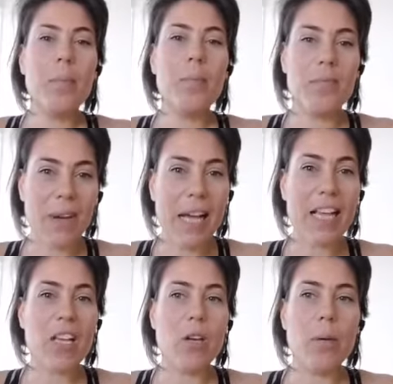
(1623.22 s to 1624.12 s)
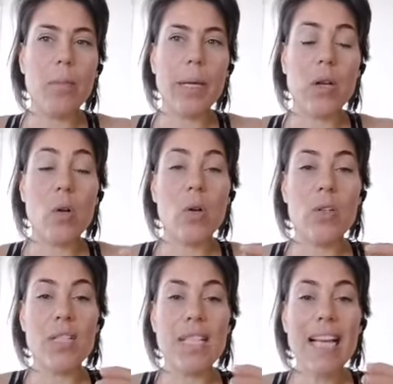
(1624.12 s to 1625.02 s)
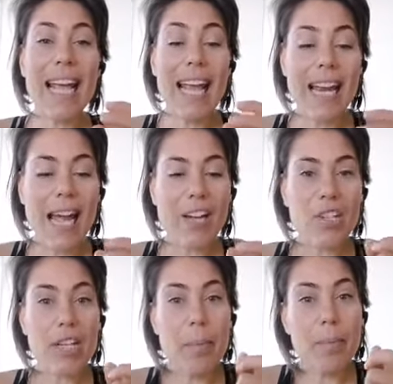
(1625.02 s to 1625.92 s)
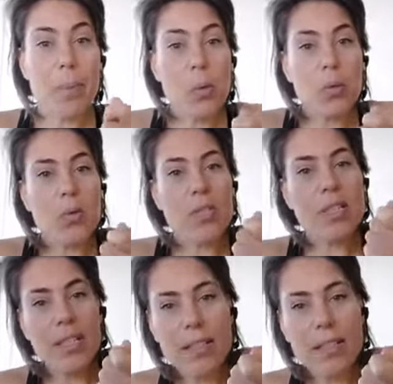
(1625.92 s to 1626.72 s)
vacuum, because it actually pulls